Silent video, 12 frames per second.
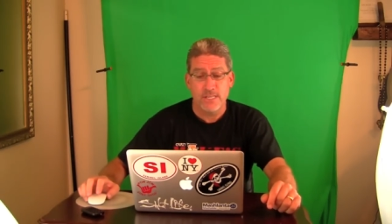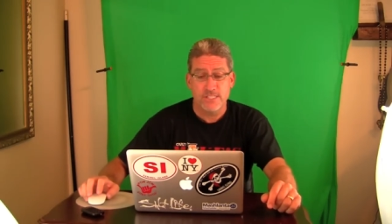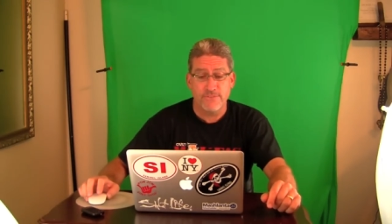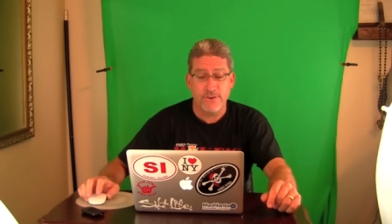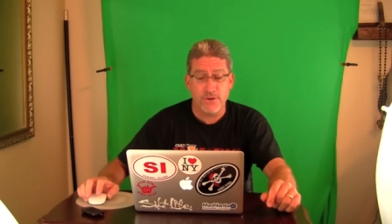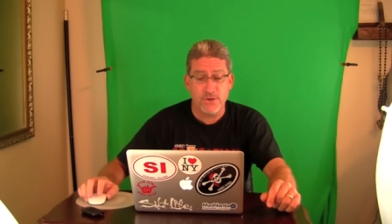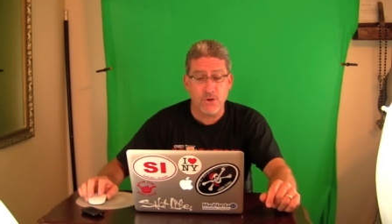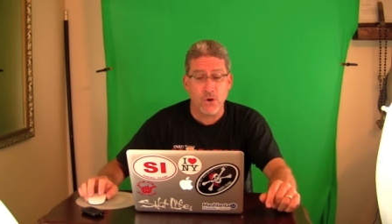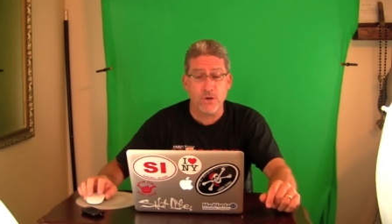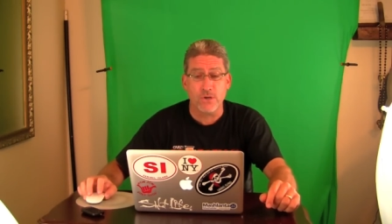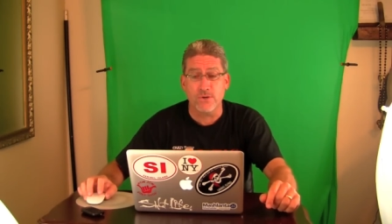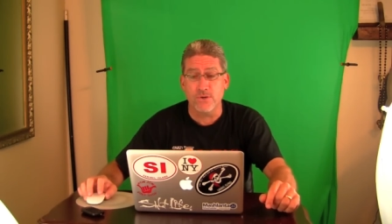It's a very good
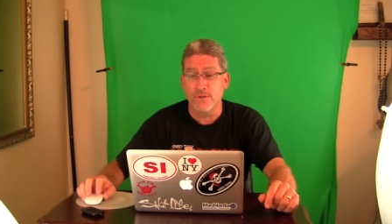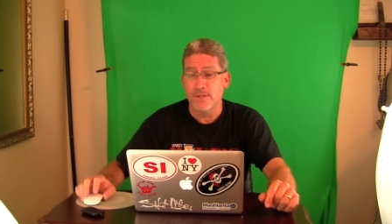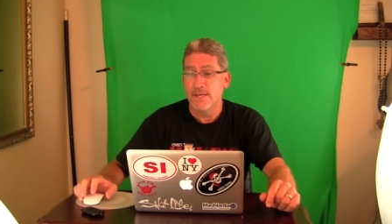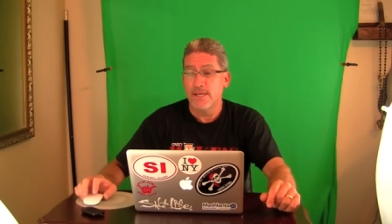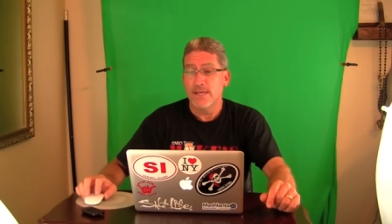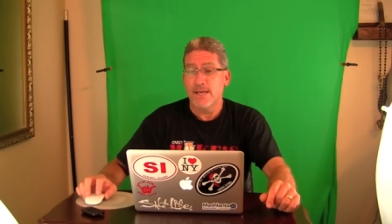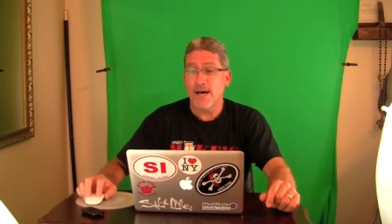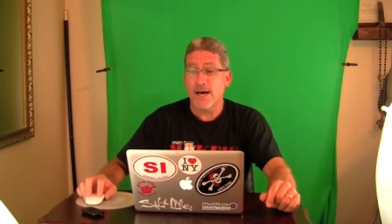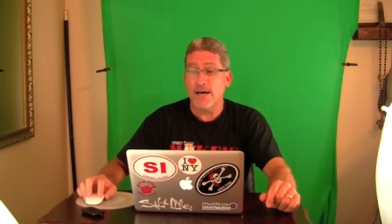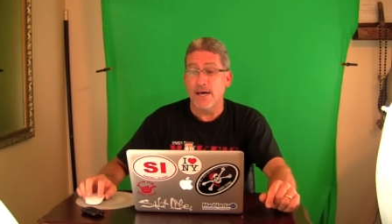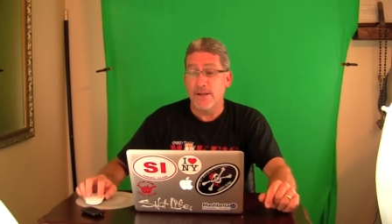article. Uh,